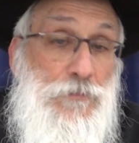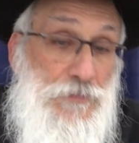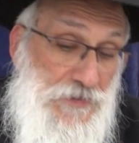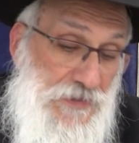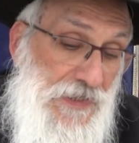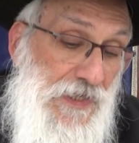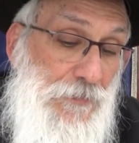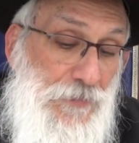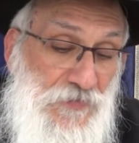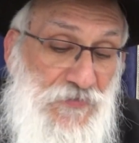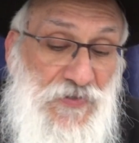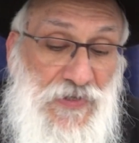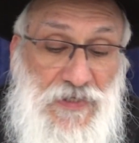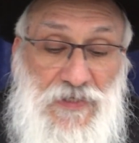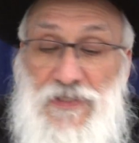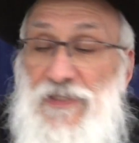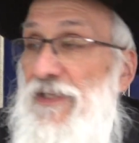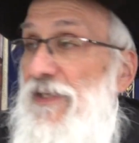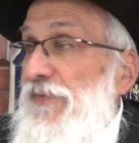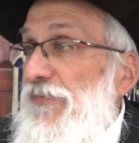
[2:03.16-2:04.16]
The Rebbe said
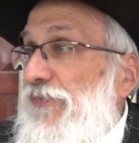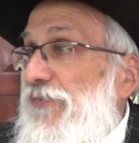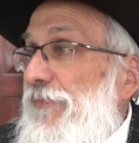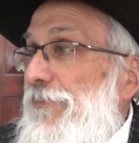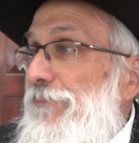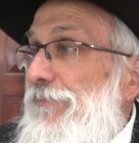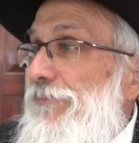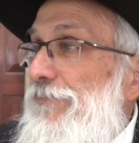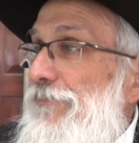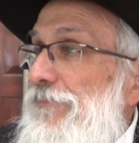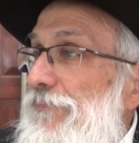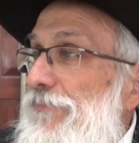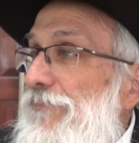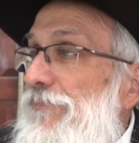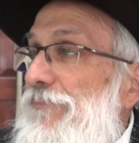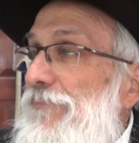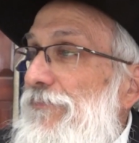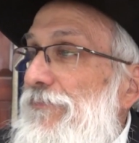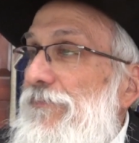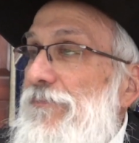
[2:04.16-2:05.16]
it is.
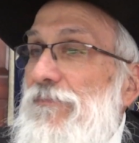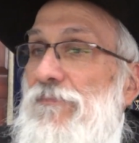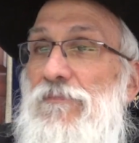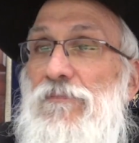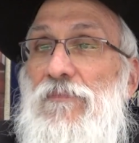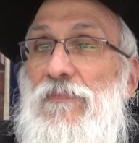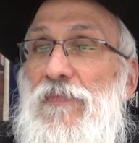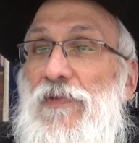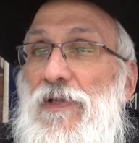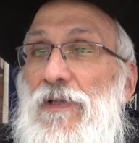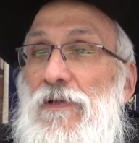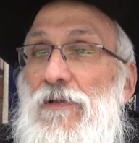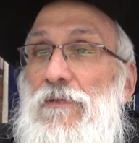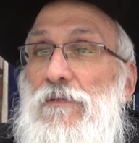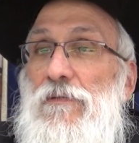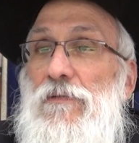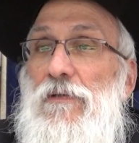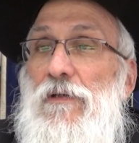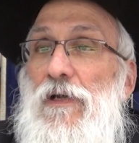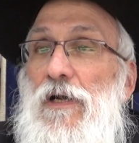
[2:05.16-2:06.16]

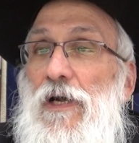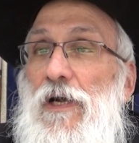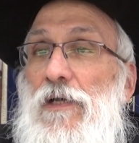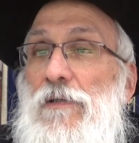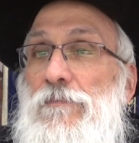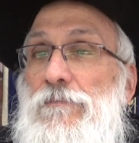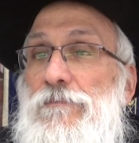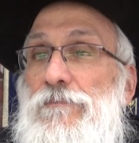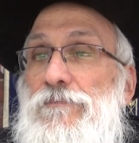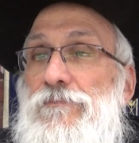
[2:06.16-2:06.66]
Huh?